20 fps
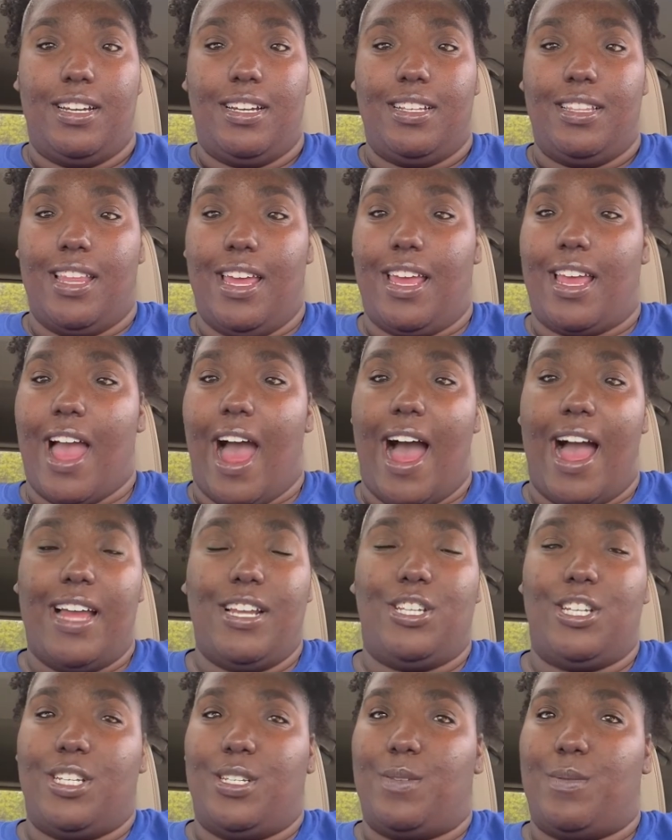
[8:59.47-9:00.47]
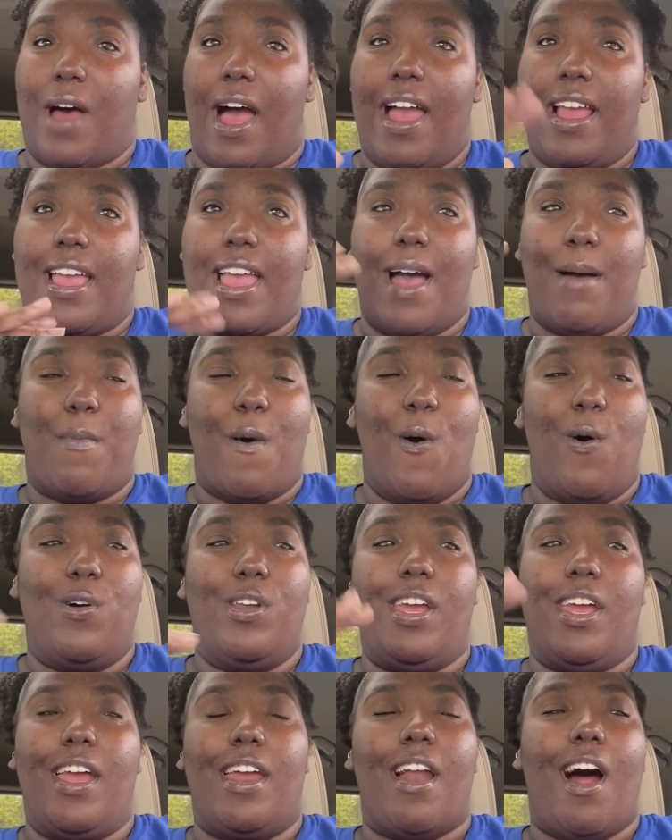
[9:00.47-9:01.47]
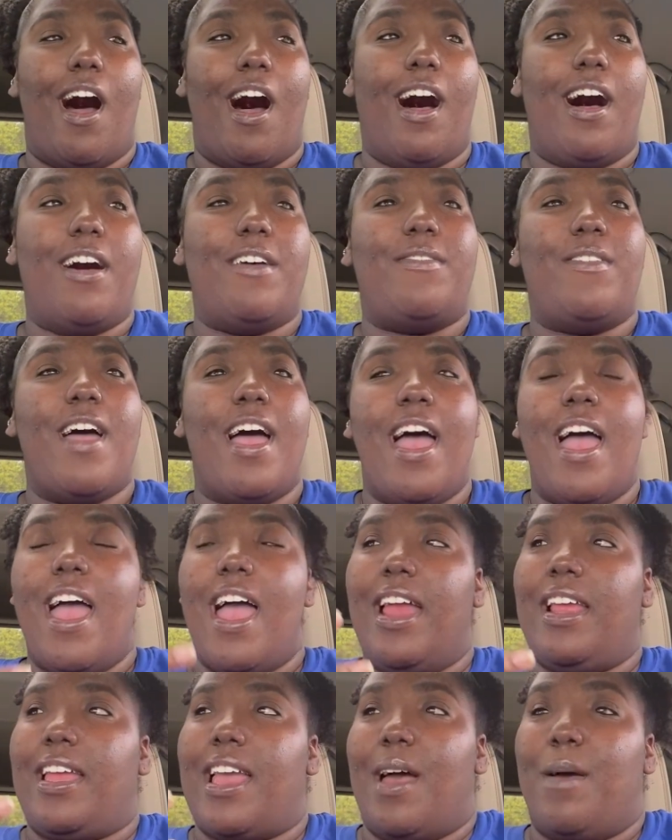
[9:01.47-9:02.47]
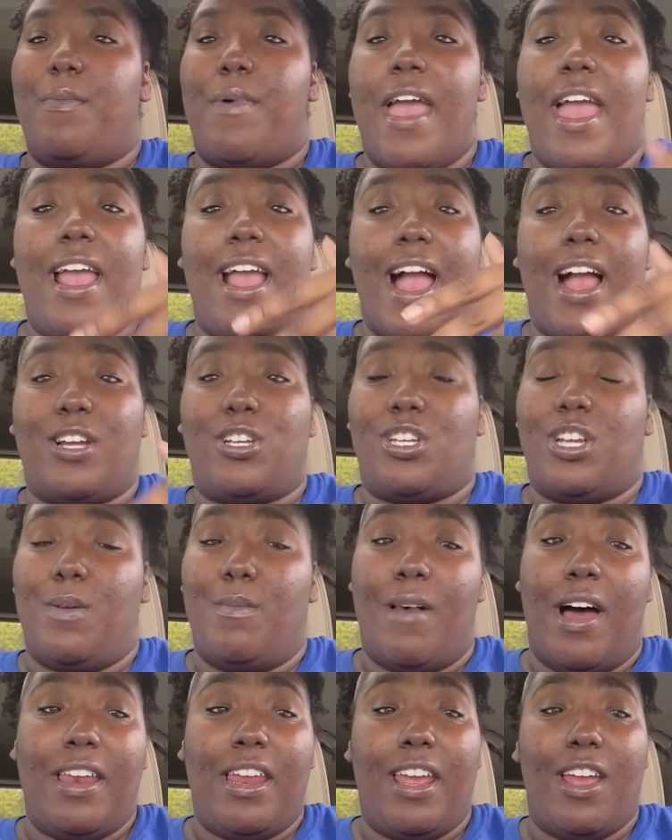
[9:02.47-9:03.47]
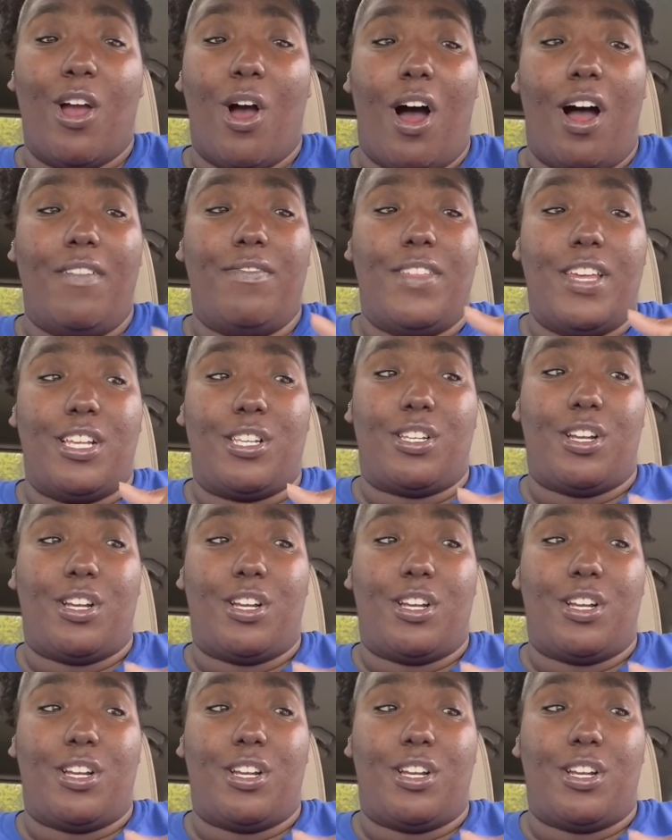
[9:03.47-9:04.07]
Like, I kept holding it off and kept paying extra money on this